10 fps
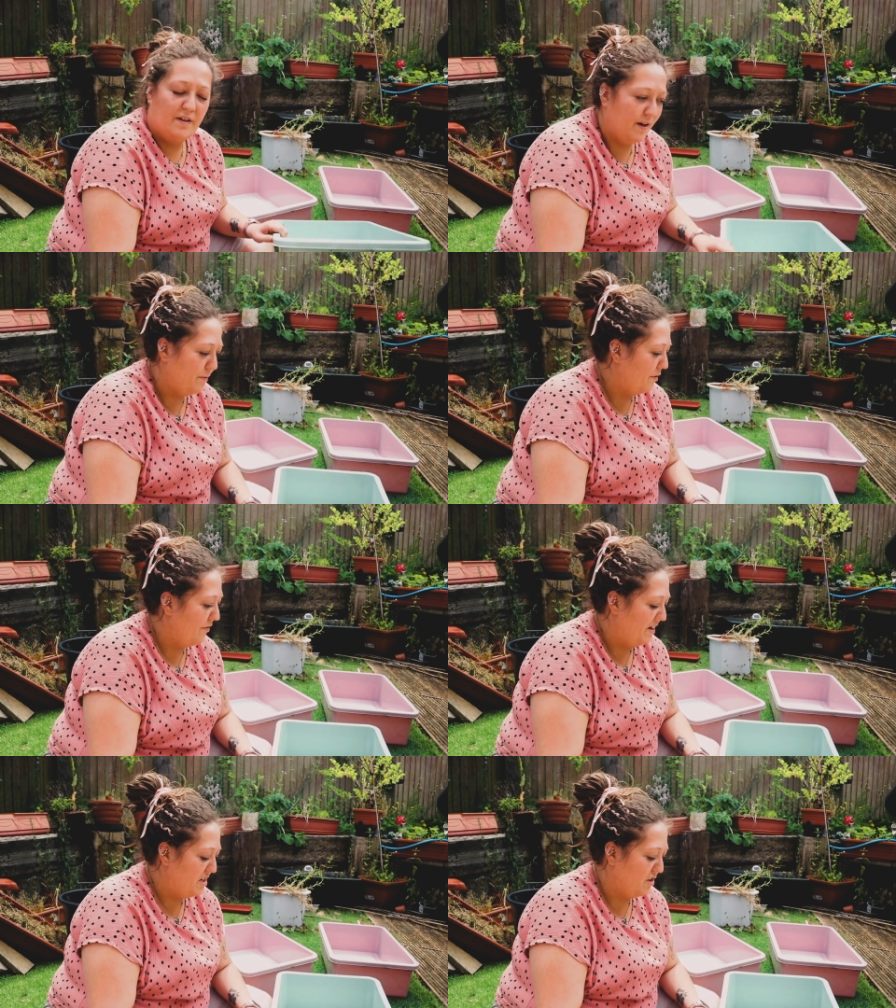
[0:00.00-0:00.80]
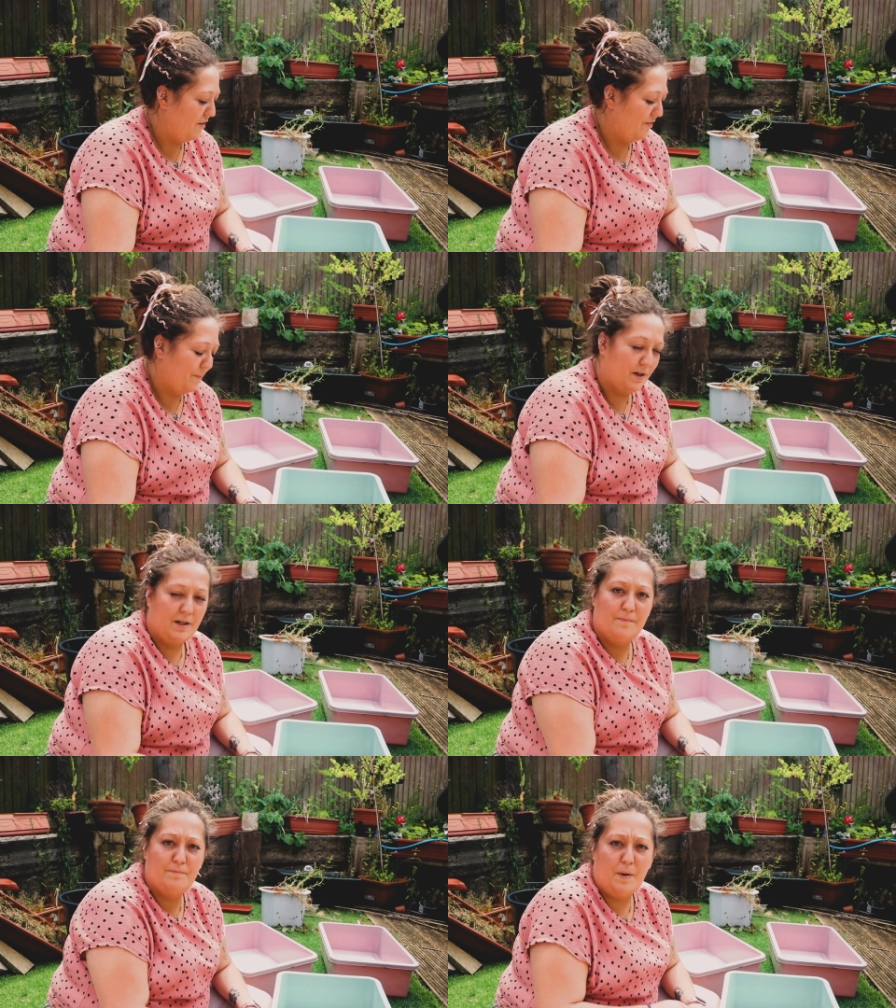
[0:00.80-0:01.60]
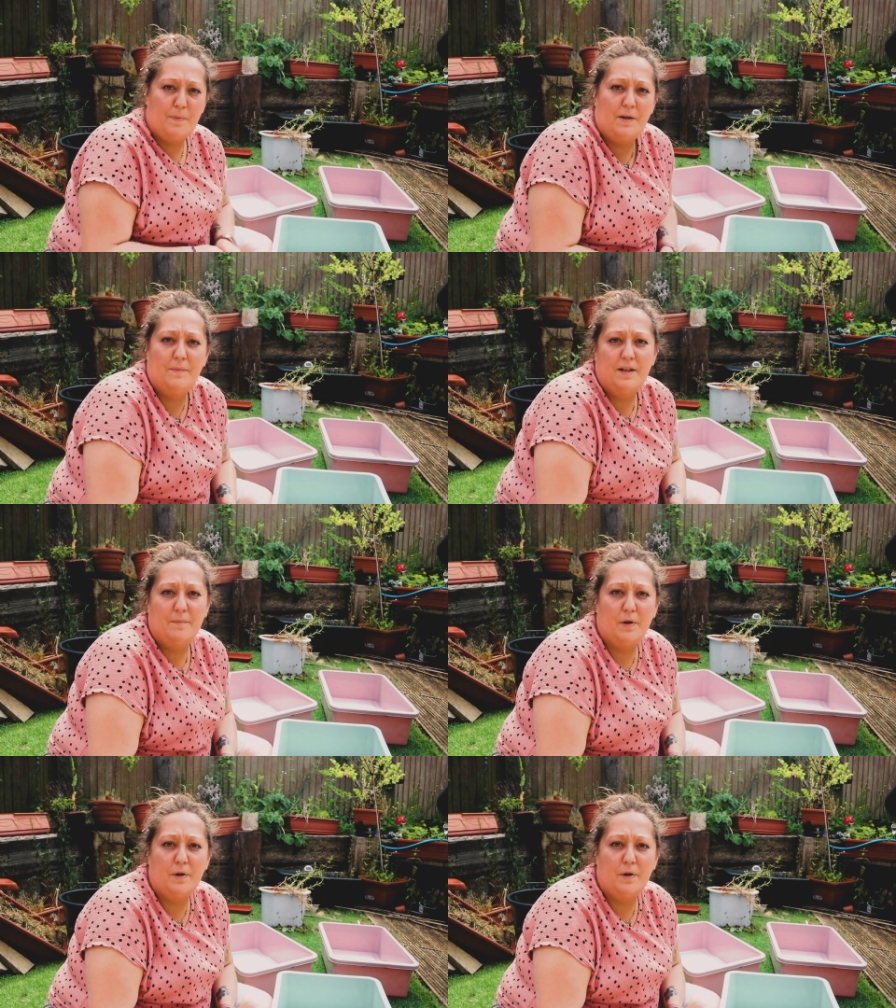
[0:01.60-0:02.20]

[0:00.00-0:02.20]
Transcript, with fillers: I will finish off by popping them in the